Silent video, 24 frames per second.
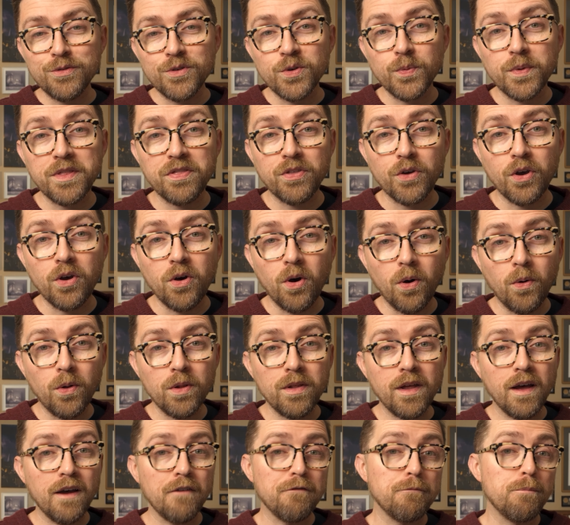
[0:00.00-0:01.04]
through with the
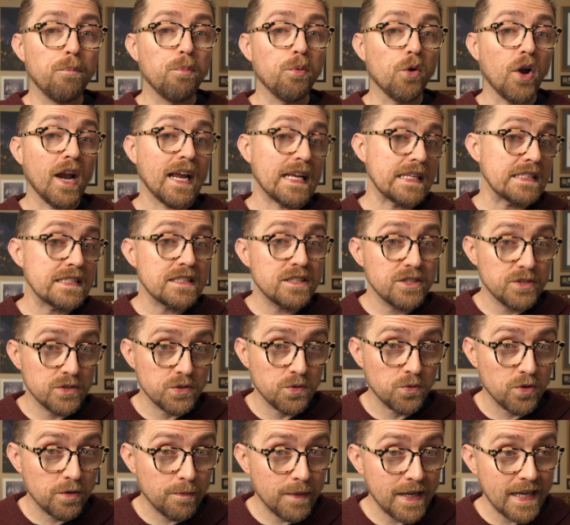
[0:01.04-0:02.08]
goal of
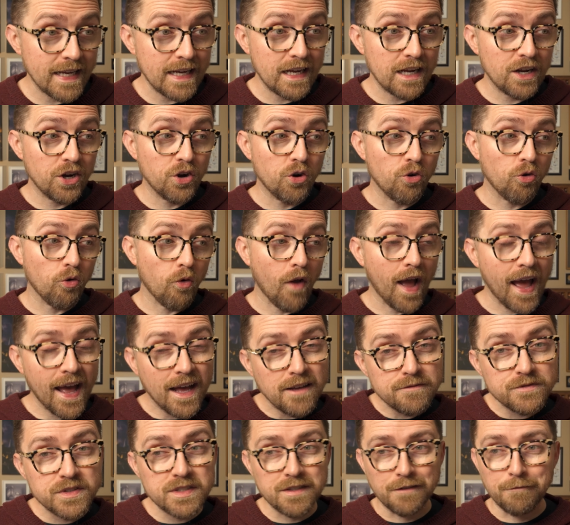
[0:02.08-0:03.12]
brainstorming
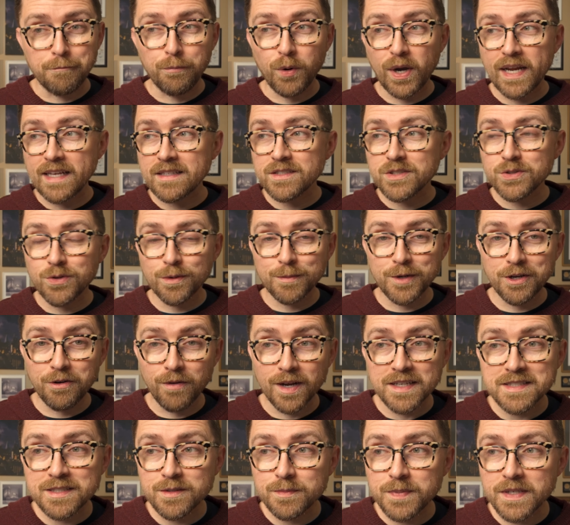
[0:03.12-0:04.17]
crafts, of brainstorming
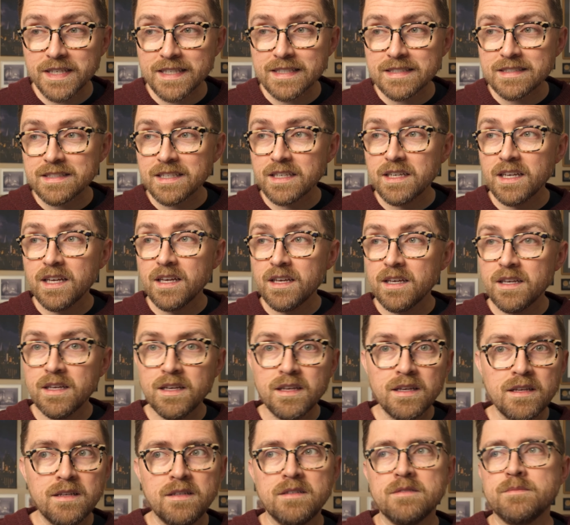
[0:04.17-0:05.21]
recipes.
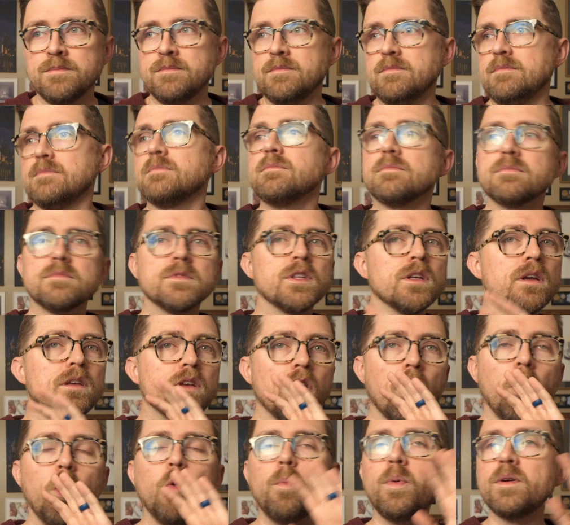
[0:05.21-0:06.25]
It
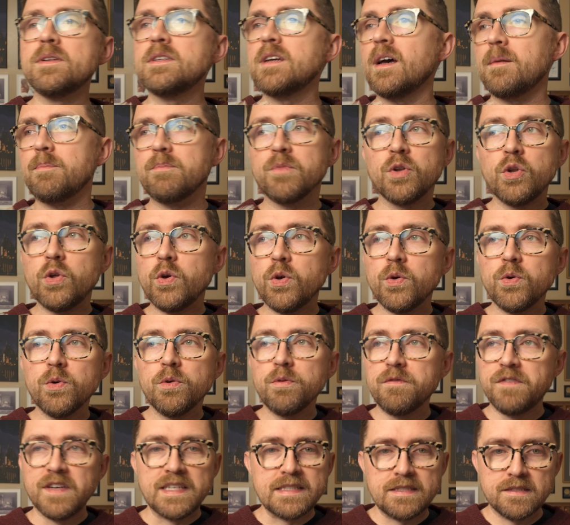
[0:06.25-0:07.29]
opened up
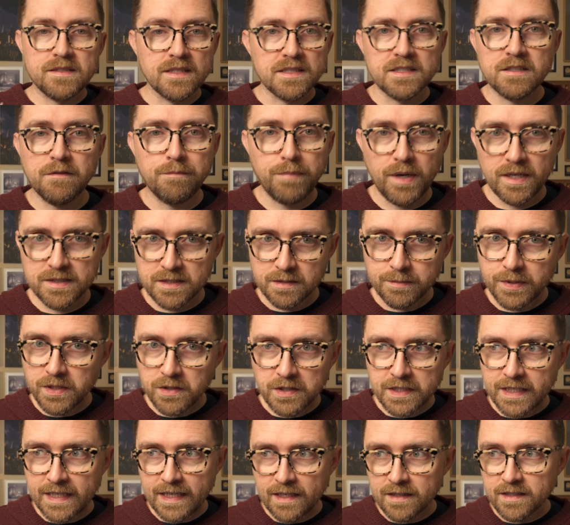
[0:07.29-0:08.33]
new vistas of
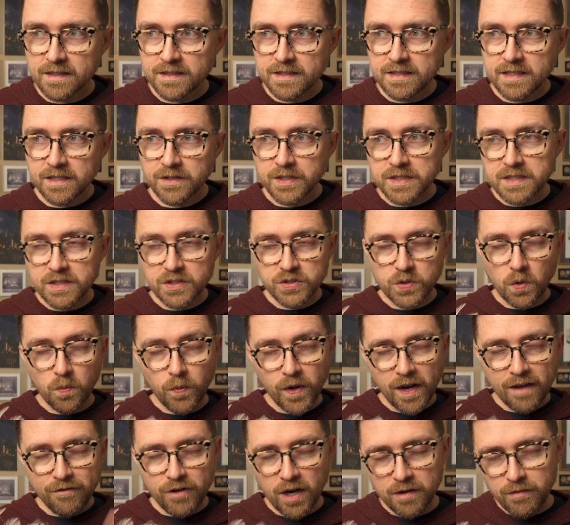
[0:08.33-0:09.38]
possibility in this series. So
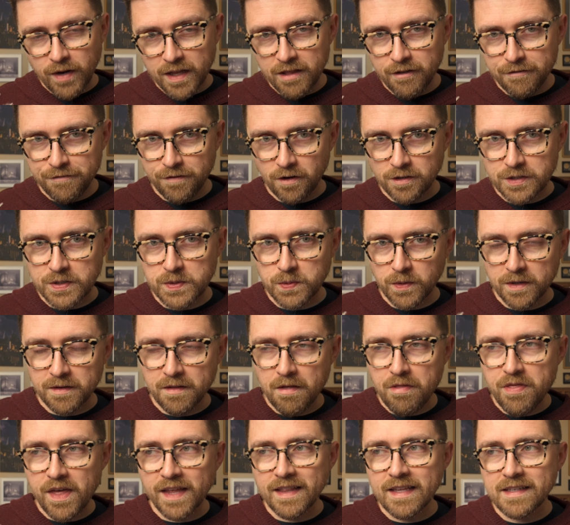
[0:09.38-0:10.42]
whenever I read the first one, the
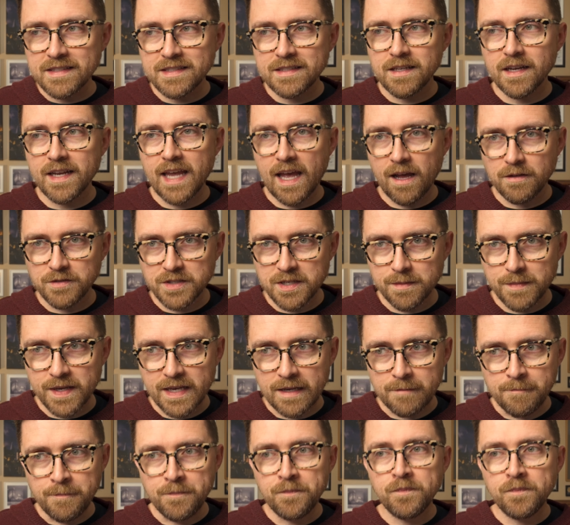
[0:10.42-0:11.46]
thing that stuck out to me